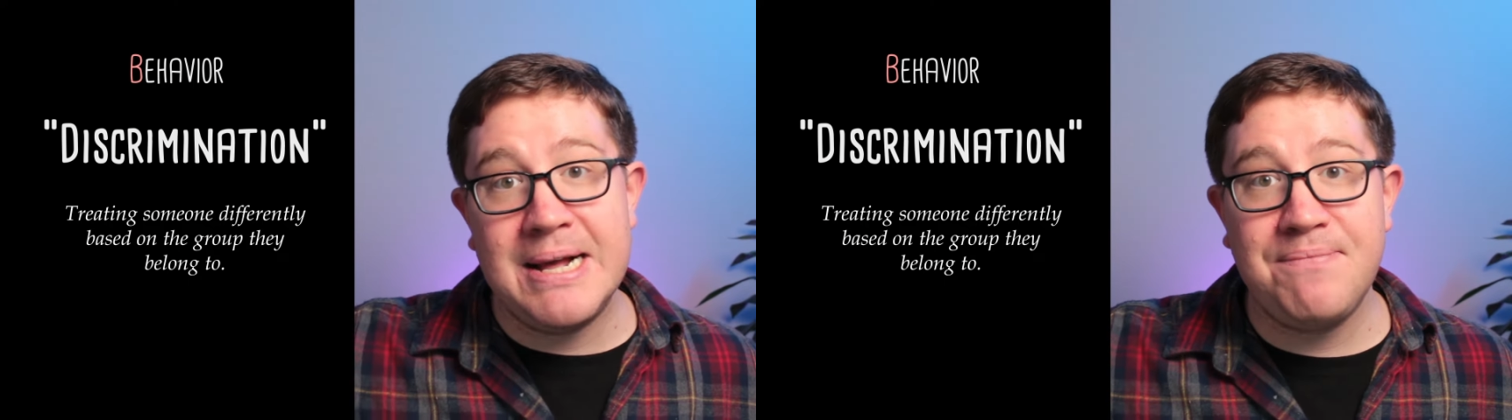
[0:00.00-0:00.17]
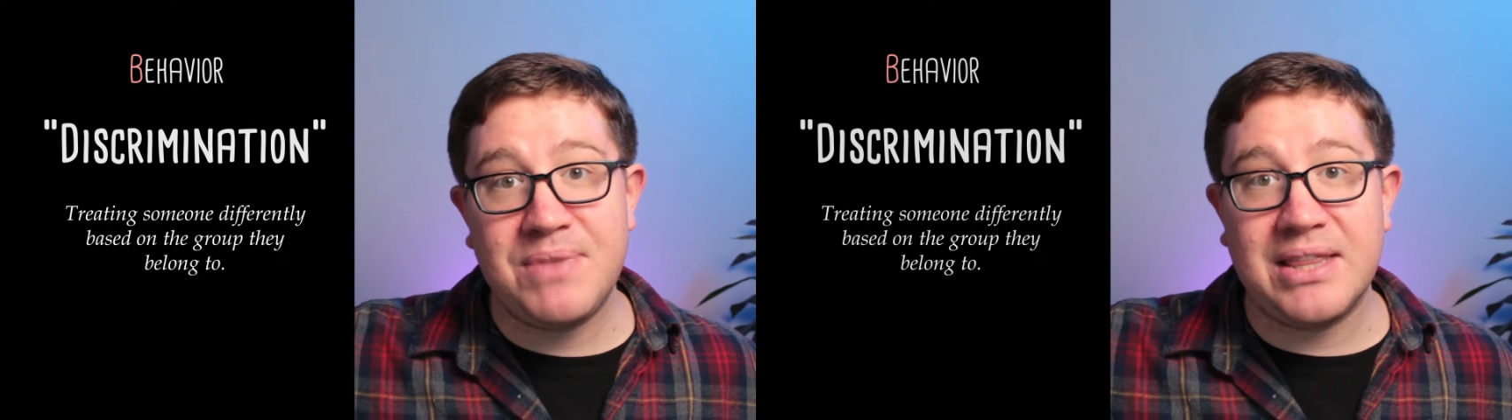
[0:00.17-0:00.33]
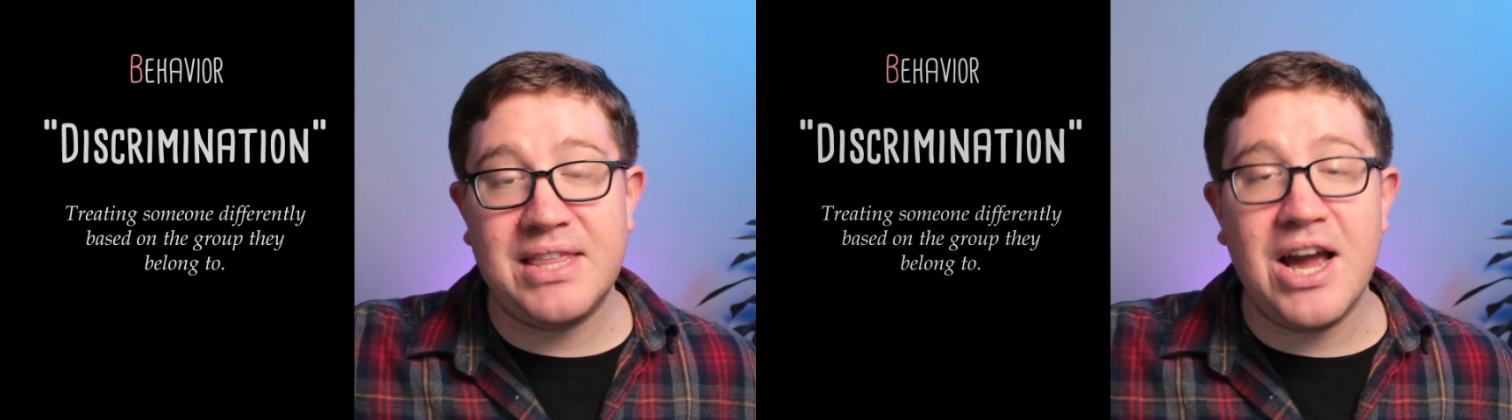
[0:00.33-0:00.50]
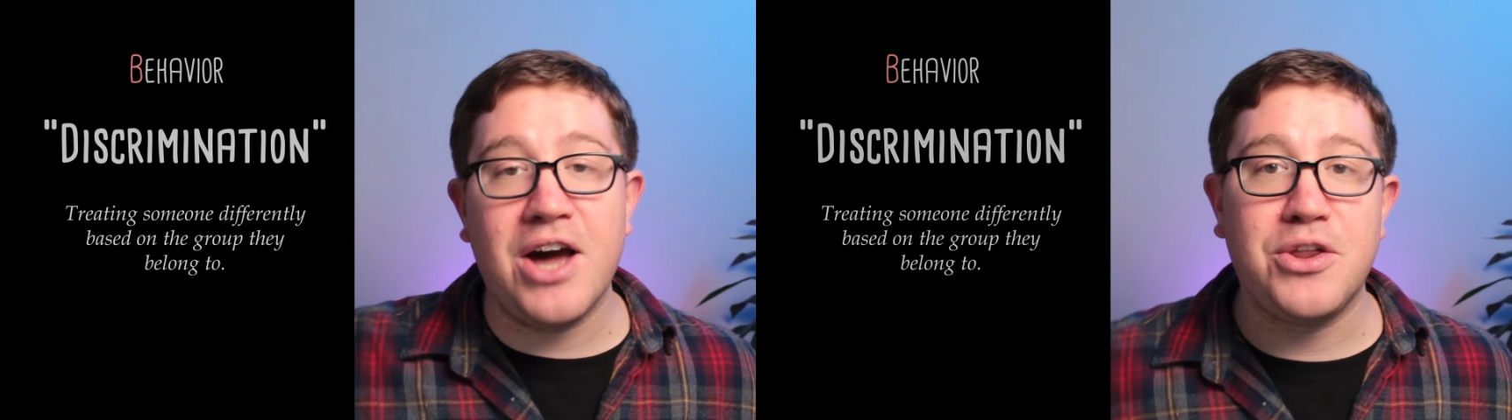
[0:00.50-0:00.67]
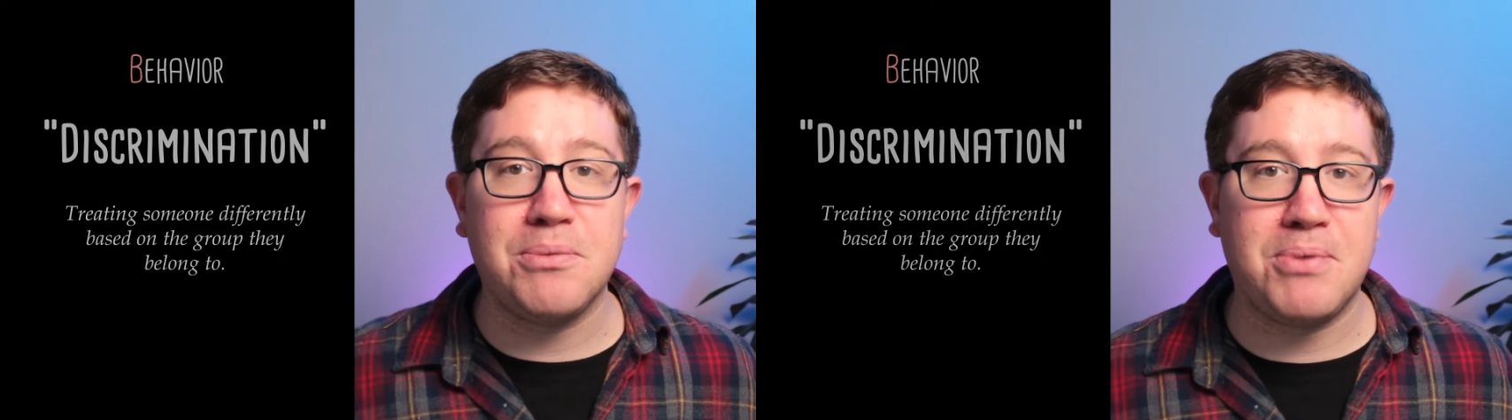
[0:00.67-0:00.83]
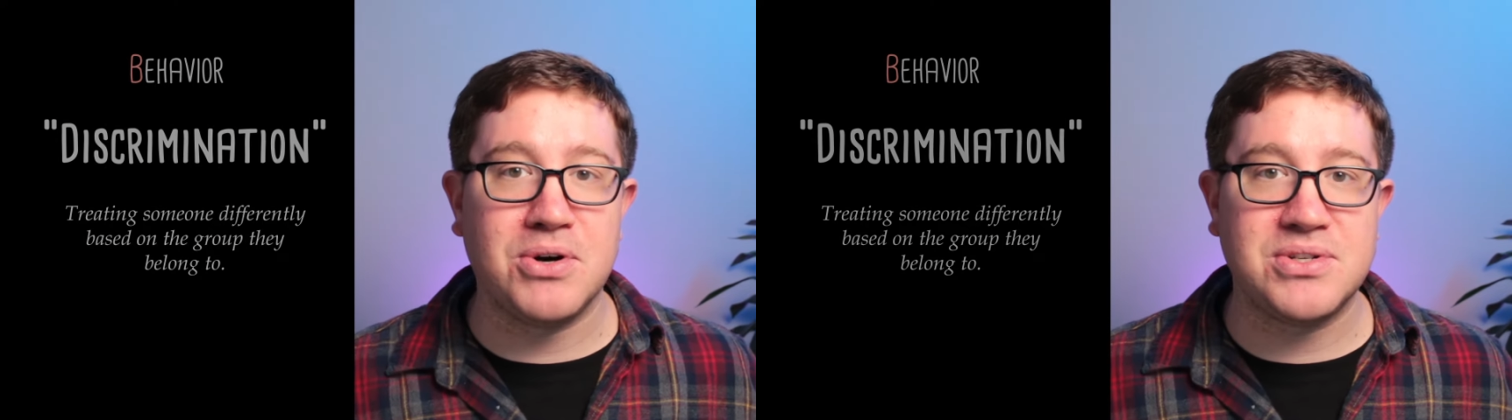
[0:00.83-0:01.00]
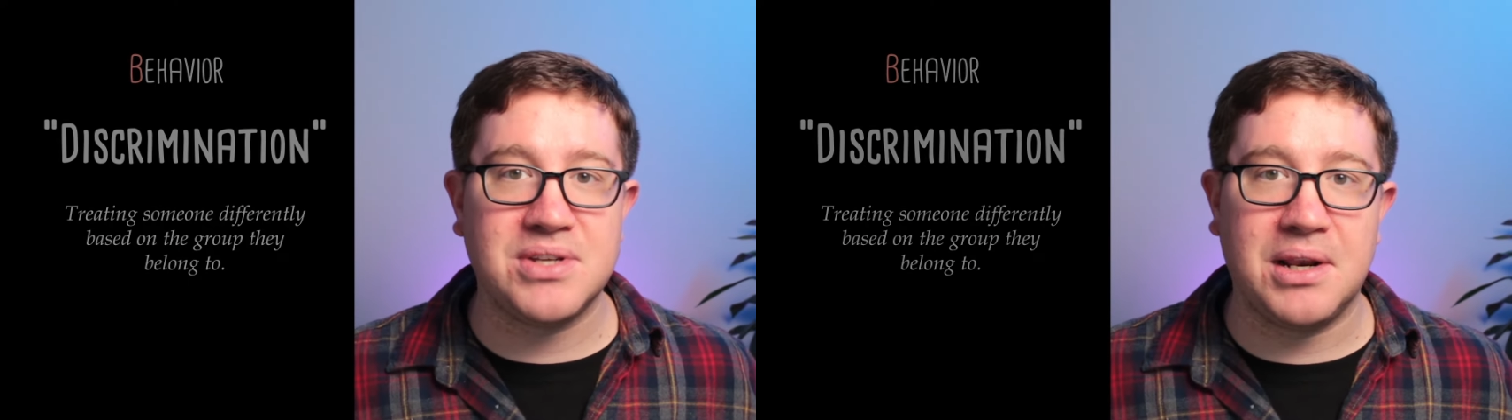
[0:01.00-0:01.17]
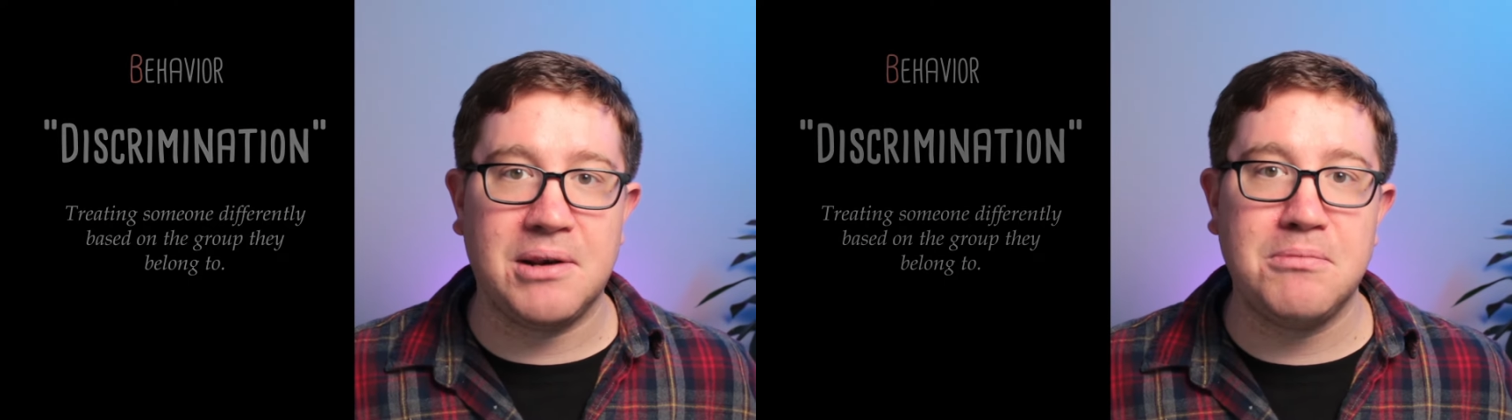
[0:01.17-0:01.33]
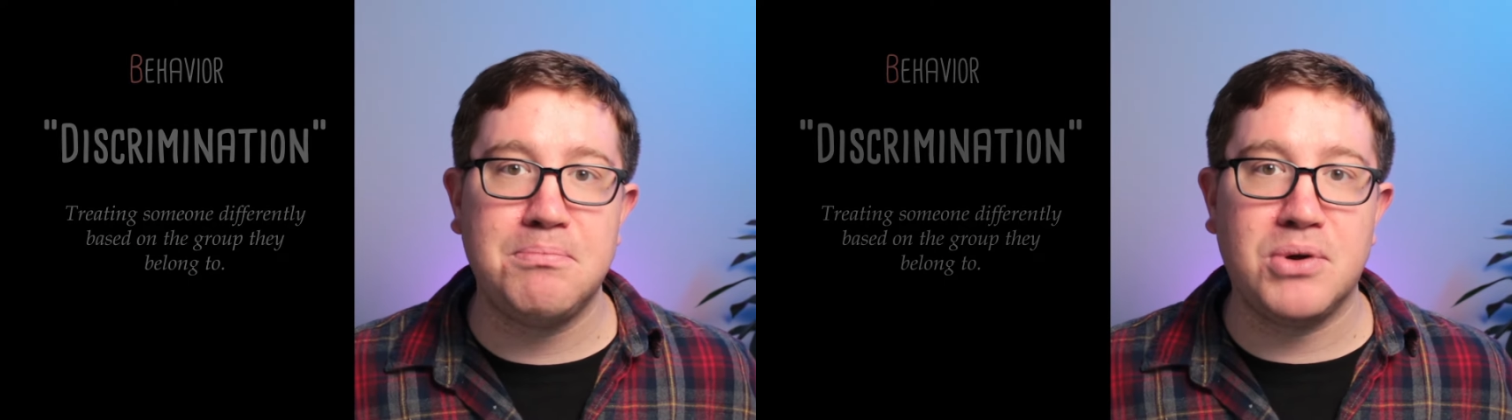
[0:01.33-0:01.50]
that the other
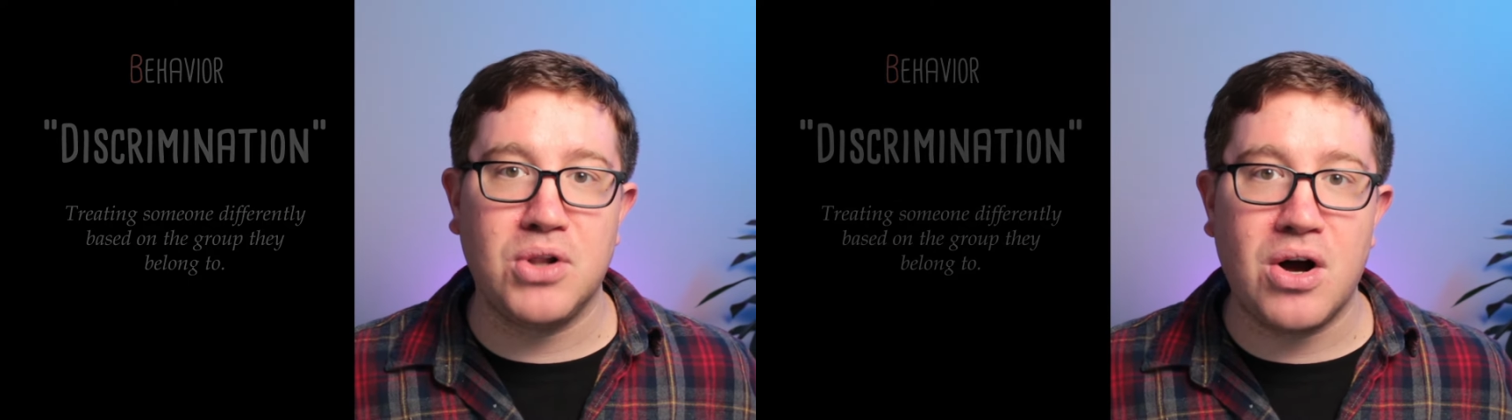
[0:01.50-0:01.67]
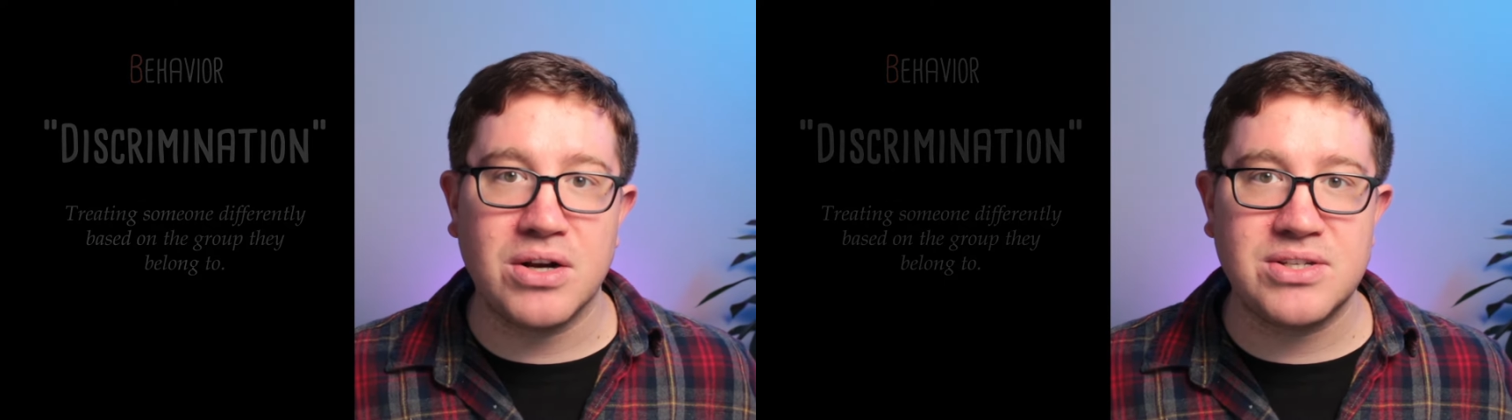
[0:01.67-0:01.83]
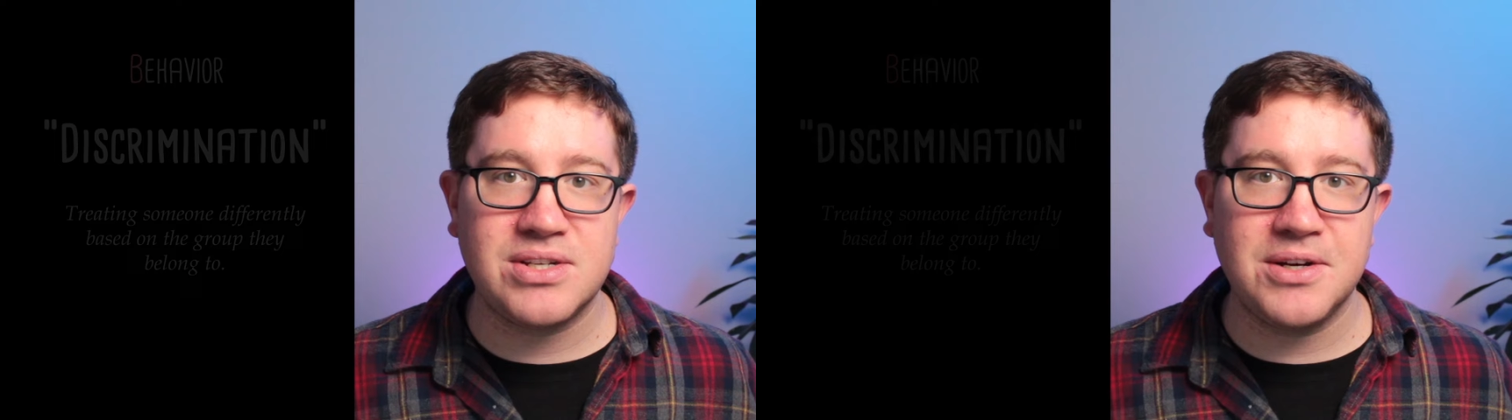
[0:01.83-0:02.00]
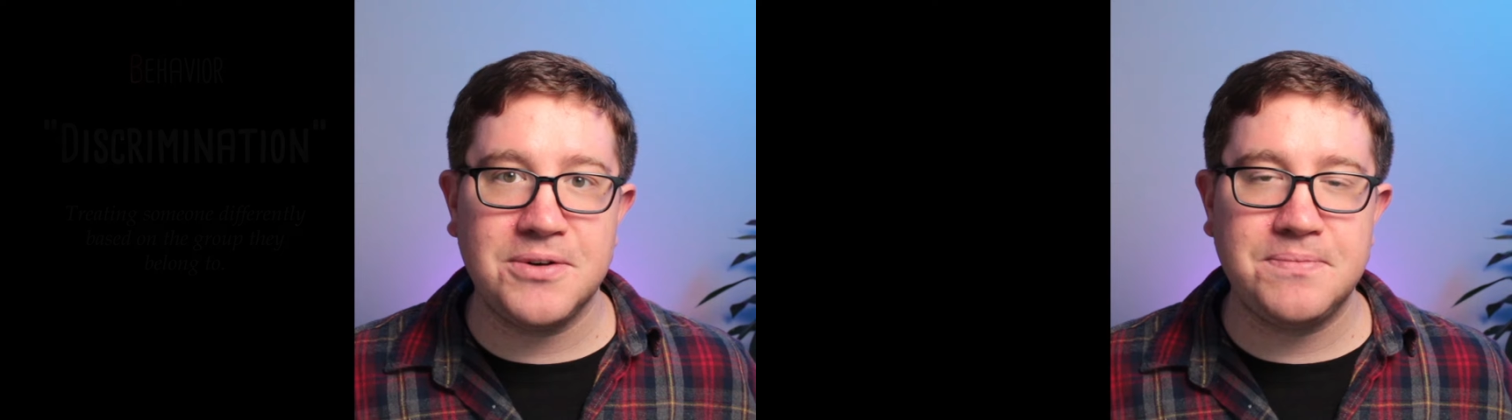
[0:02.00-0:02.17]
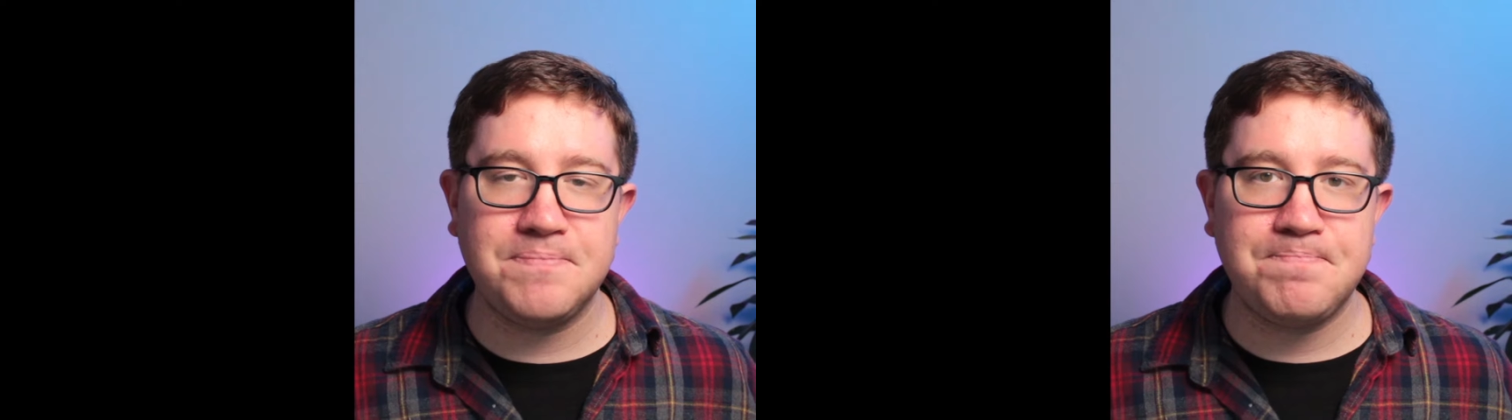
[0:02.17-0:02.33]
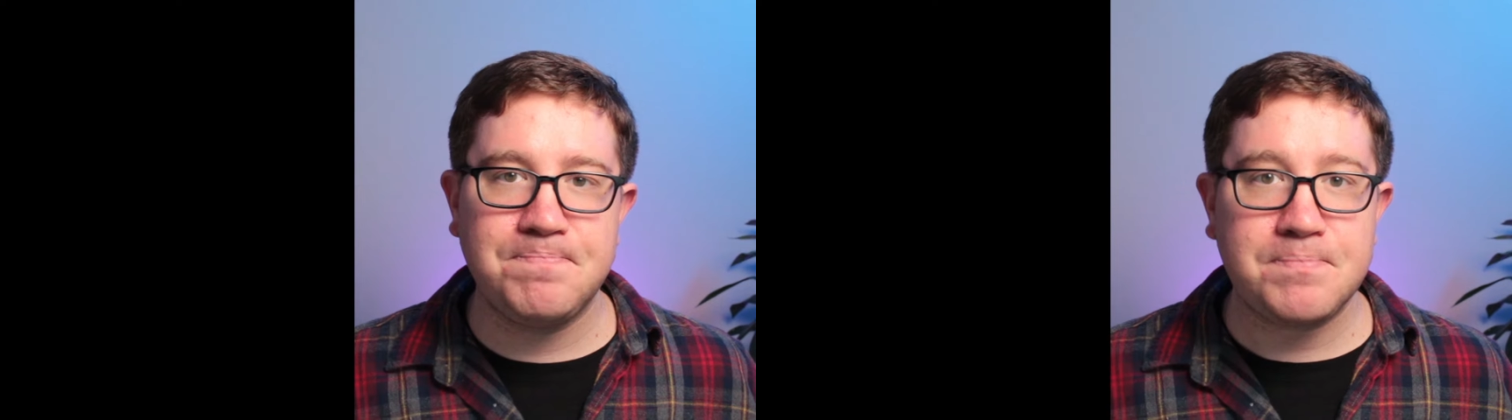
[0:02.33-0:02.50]
person belongs to.